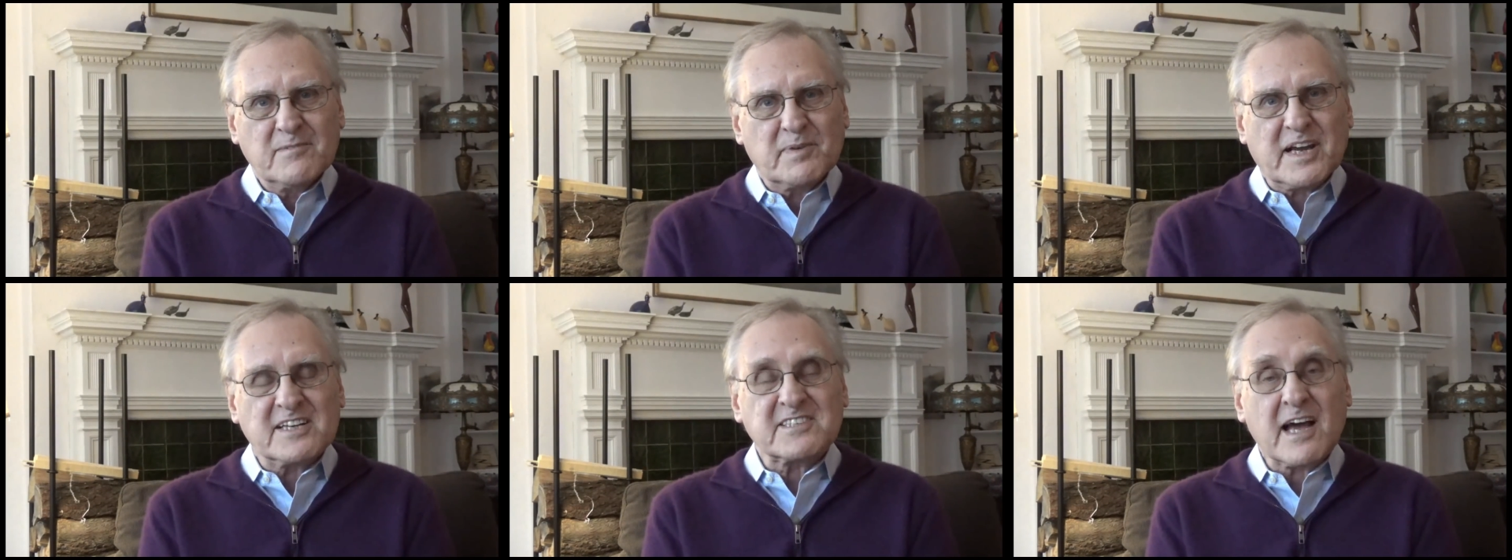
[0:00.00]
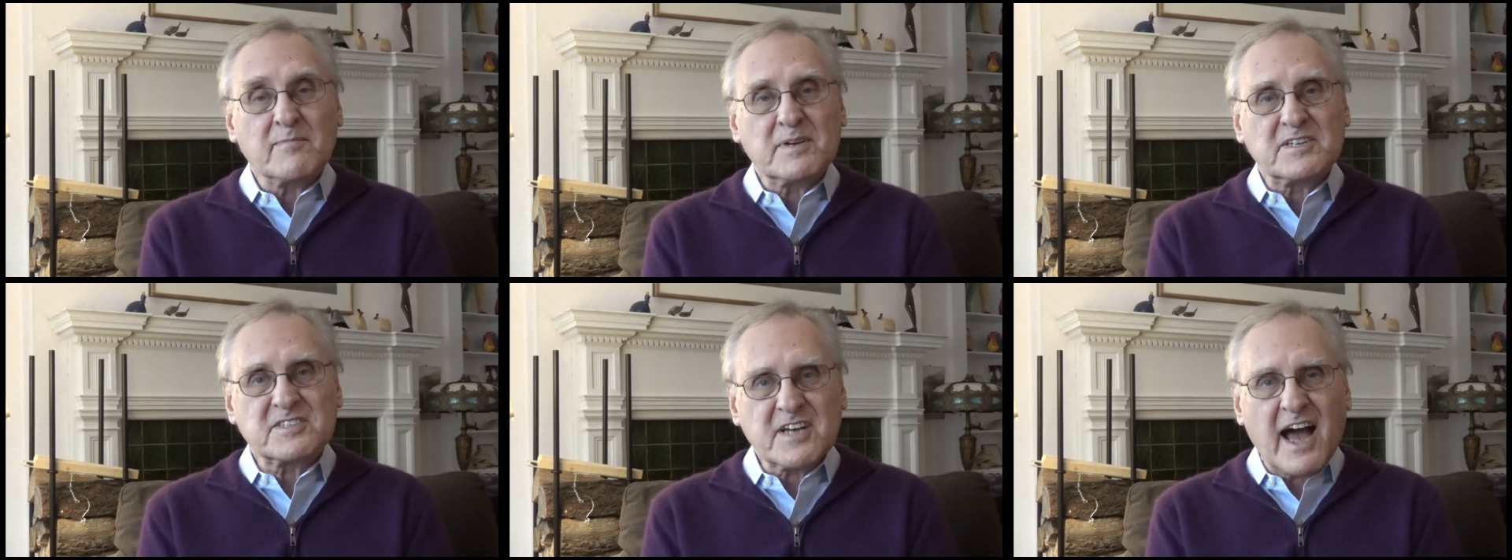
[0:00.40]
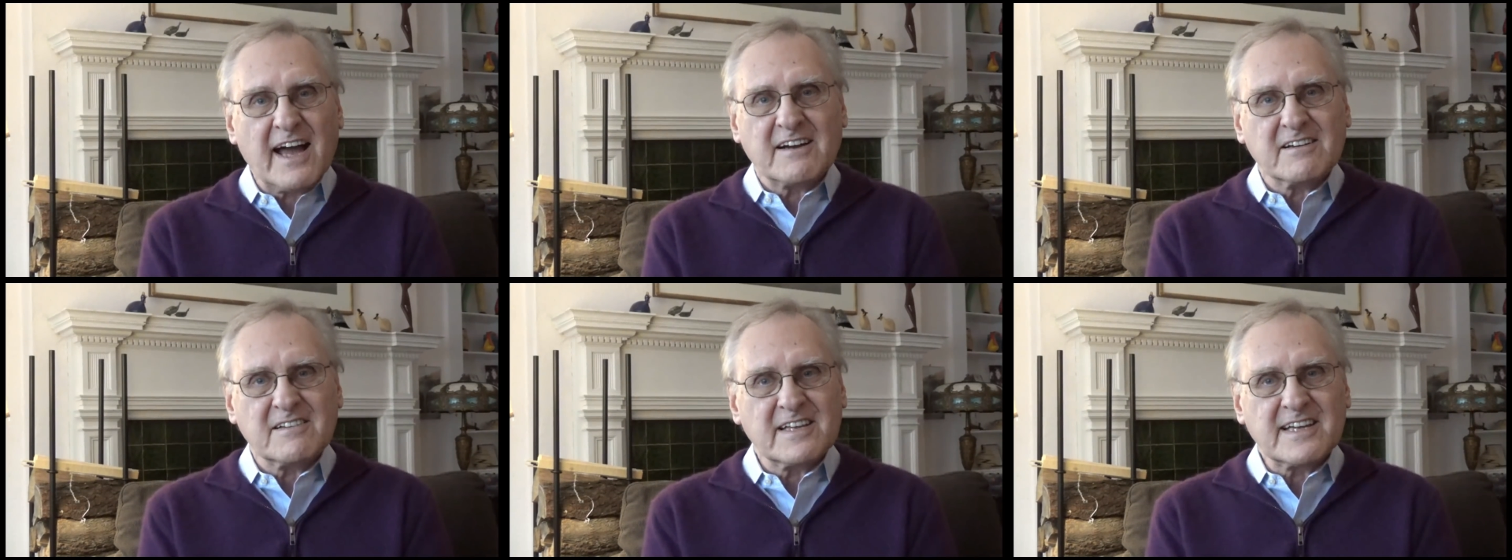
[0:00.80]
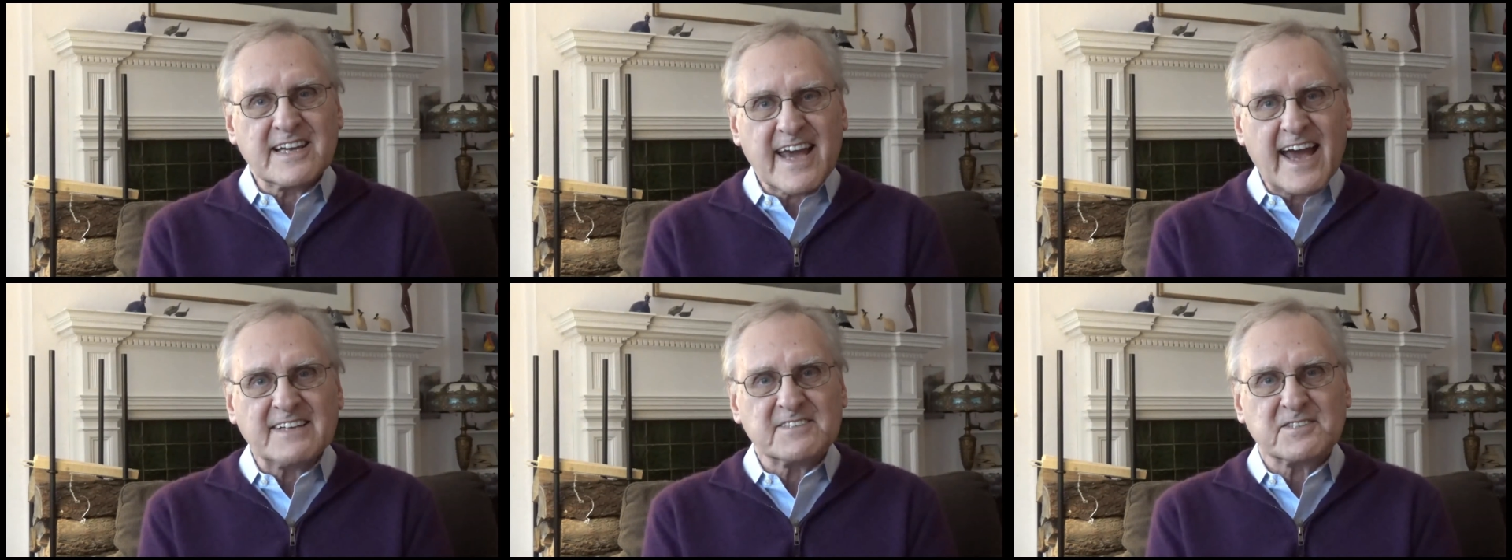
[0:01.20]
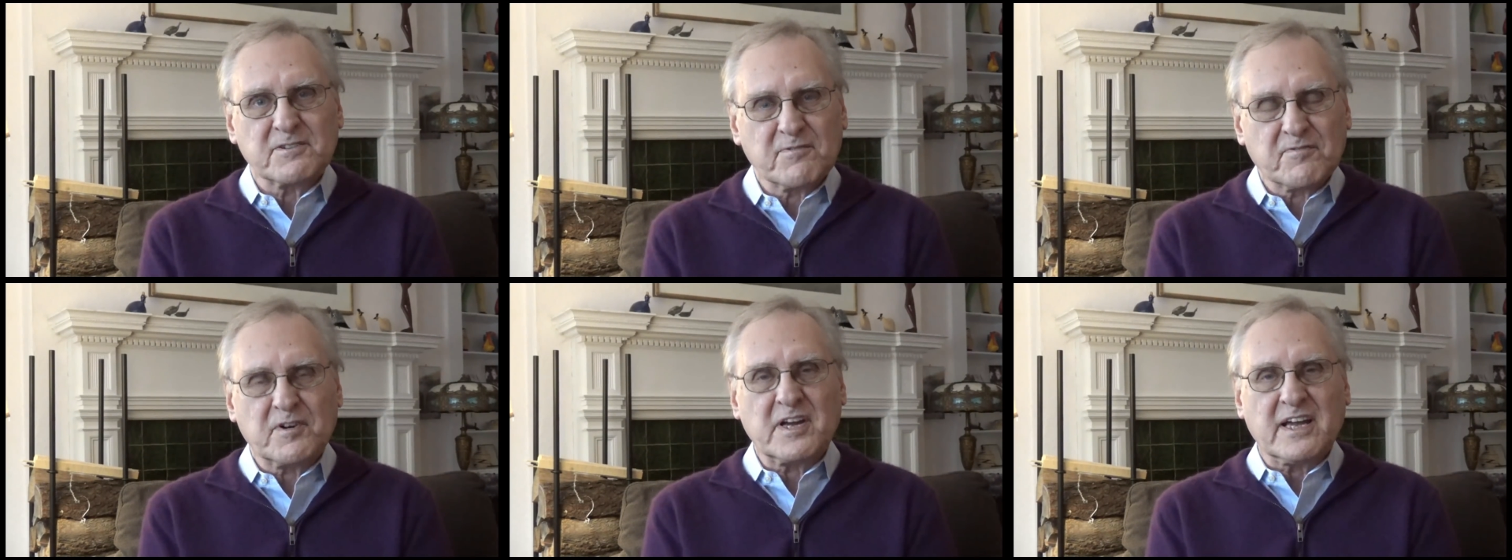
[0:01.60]
because I'm entirely
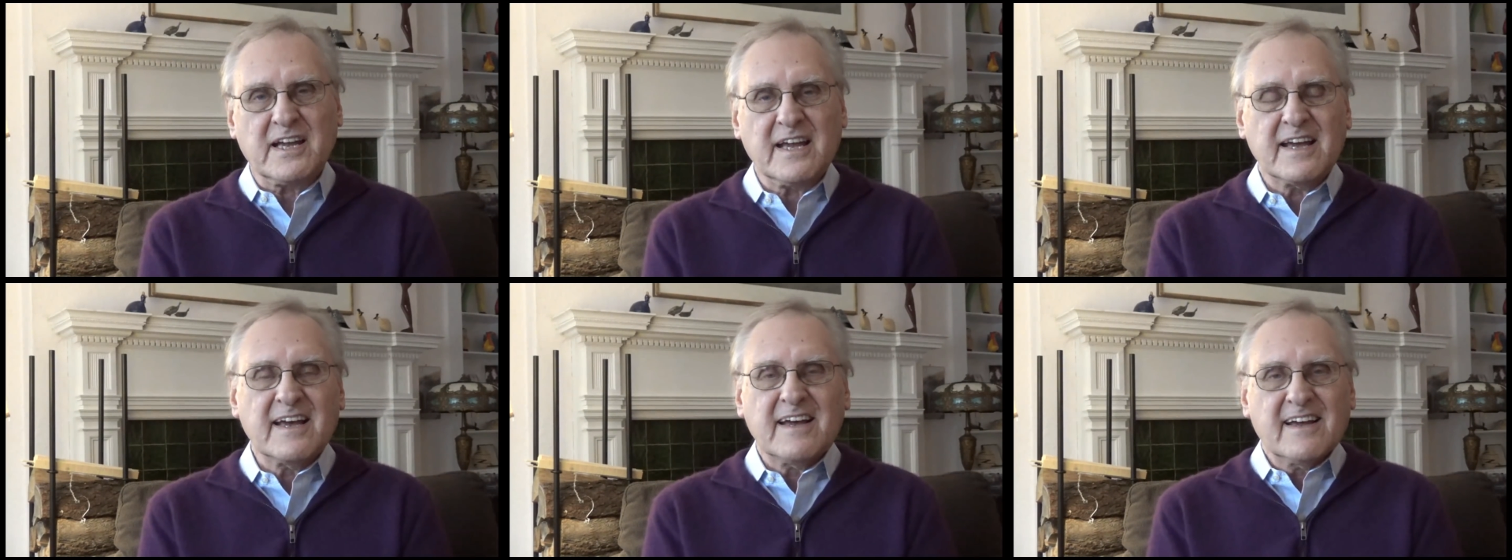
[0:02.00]
cancer-free